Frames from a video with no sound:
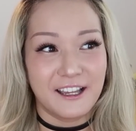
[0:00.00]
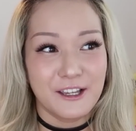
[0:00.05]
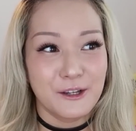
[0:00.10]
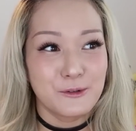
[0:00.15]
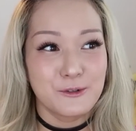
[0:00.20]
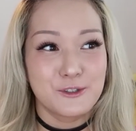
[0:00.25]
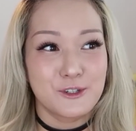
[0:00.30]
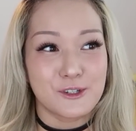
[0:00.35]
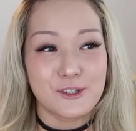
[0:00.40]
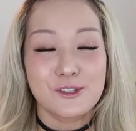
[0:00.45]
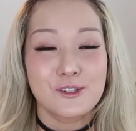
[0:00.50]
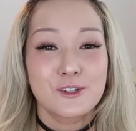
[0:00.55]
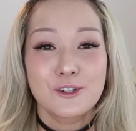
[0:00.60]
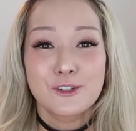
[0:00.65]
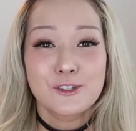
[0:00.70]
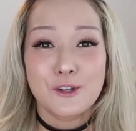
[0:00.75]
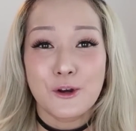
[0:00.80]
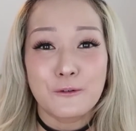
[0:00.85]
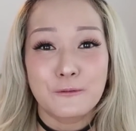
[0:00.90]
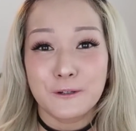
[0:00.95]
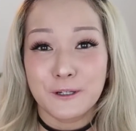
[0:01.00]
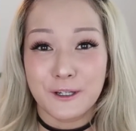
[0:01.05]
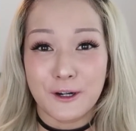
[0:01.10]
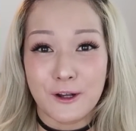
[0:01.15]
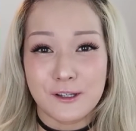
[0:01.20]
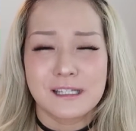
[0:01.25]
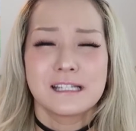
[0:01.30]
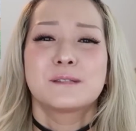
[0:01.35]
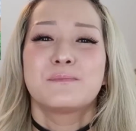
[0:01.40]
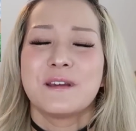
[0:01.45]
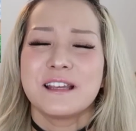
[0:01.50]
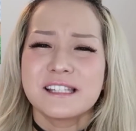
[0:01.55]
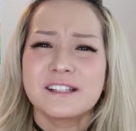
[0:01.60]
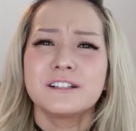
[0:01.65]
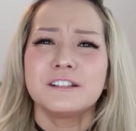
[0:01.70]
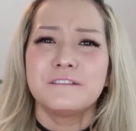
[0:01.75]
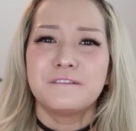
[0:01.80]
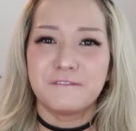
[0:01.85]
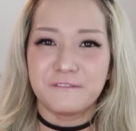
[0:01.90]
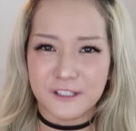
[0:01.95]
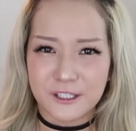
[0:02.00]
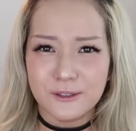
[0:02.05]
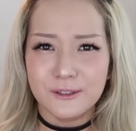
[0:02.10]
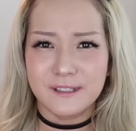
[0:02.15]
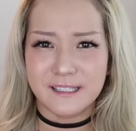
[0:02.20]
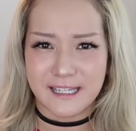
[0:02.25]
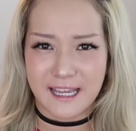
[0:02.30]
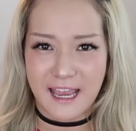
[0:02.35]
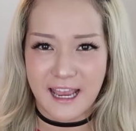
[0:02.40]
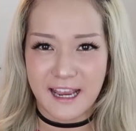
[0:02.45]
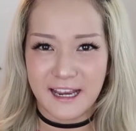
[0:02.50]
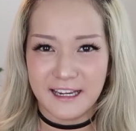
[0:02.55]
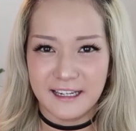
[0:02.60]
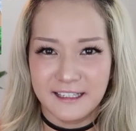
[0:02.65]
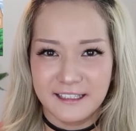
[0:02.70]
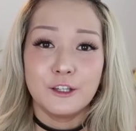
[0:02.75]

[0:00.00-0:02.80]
it was just so freaking awesome. It's basically field day.